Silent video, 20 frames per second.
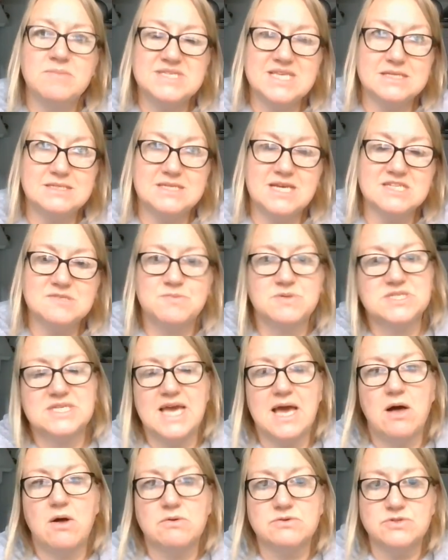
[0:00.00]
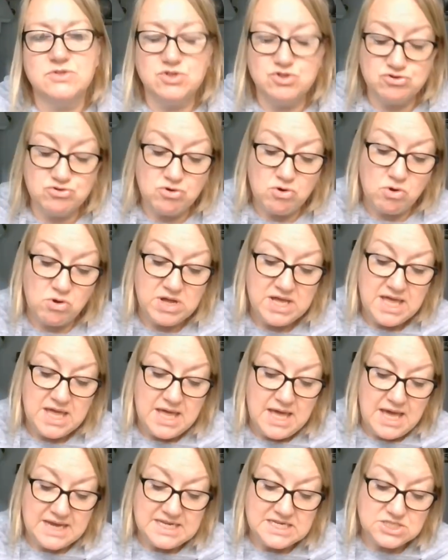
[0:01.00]
He's that desperate to get hold of the drawer.
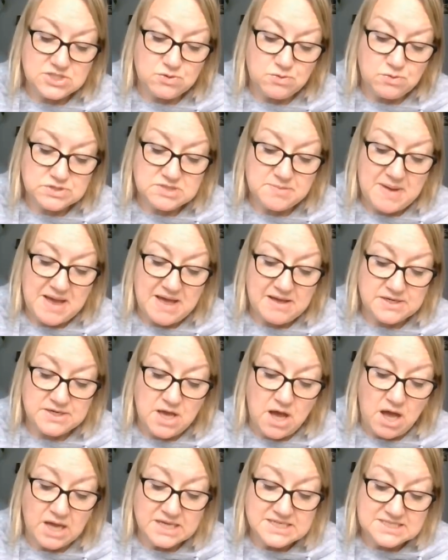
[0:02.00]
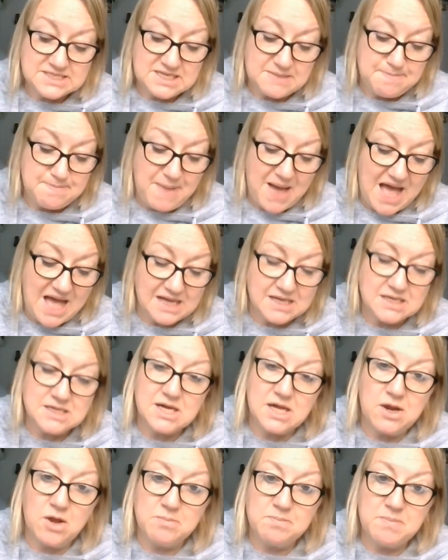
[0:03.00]
And he talks about an icy pang
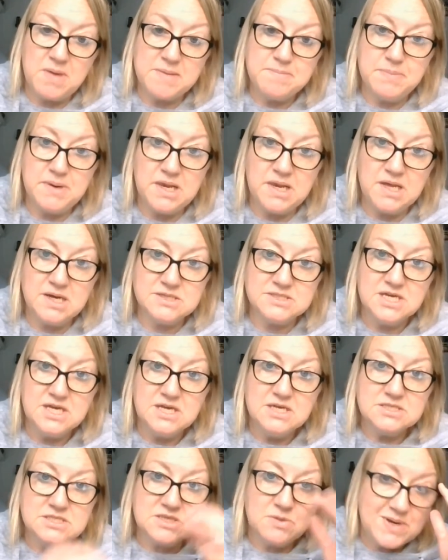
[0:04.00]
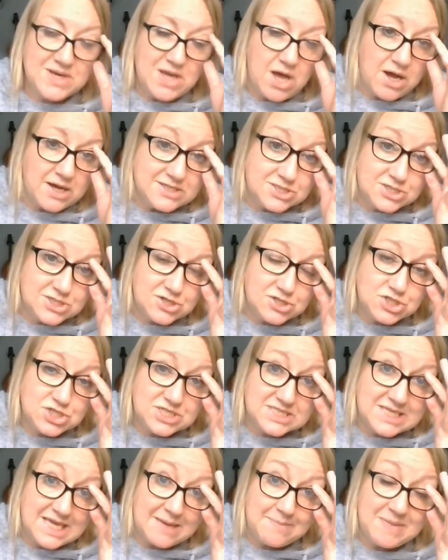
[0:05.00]
along my blood. So when Hyde
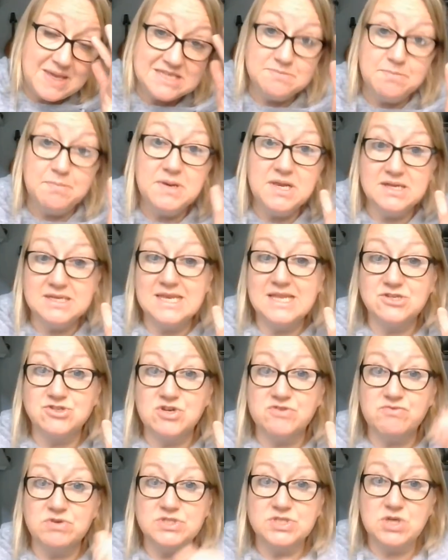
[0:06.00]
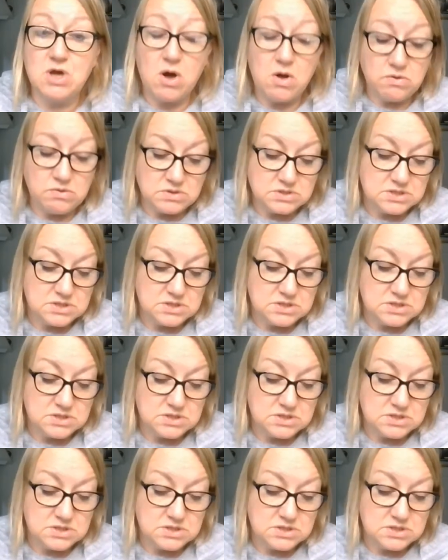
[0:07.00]
touches him, his blood literally runs cold.